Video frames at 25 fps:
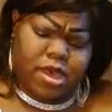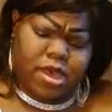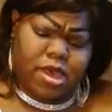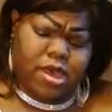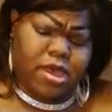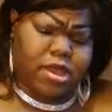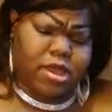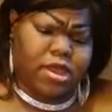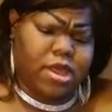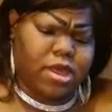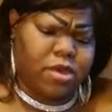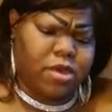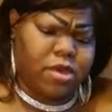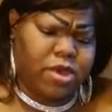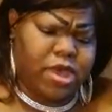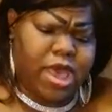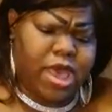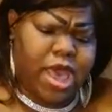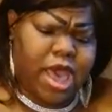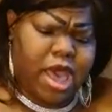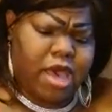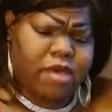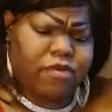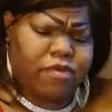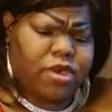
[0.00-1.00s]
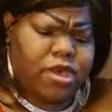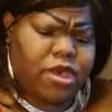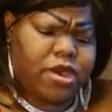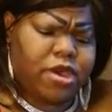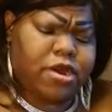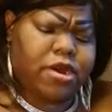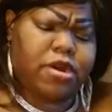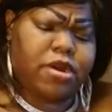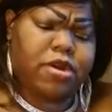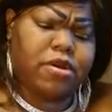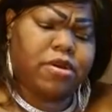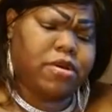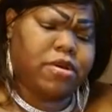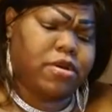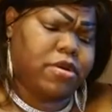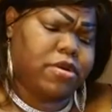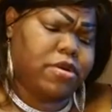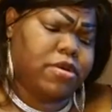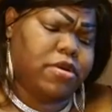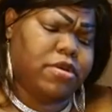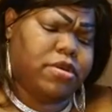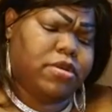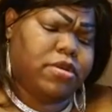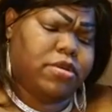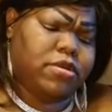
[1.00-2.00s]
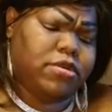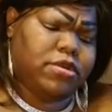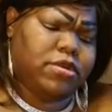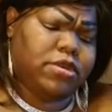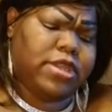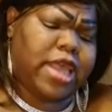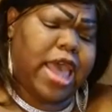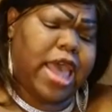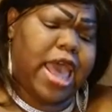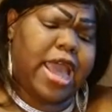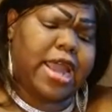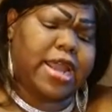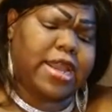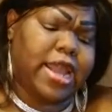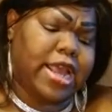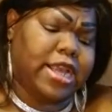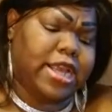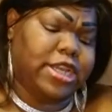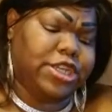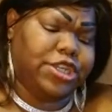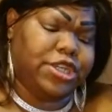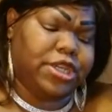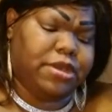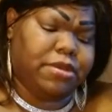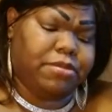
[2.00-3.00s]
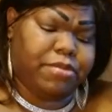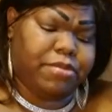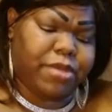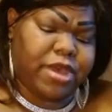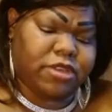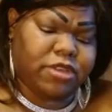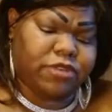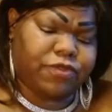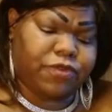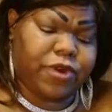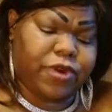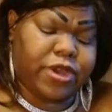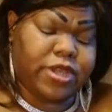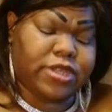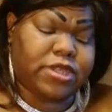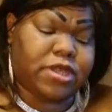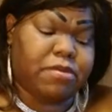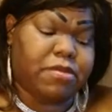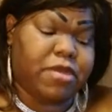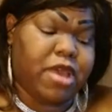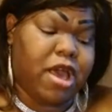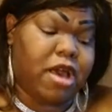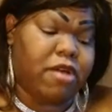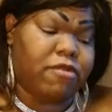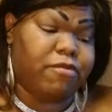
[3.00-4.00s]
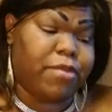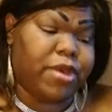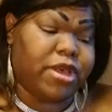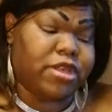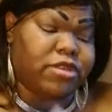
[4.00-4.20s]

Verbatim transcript: And then we have here stagnation, best friend. Some of y'all